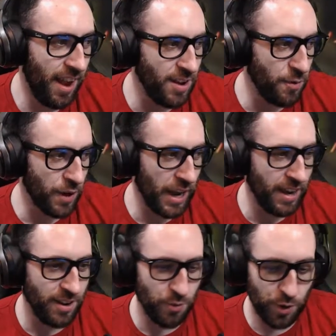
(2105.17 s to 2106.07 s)
and you
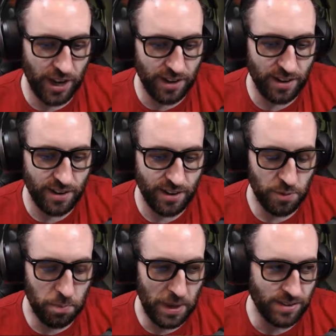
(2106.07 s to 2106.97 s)
forget
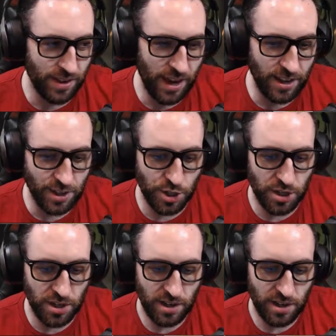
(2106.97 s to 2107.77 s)
basic English.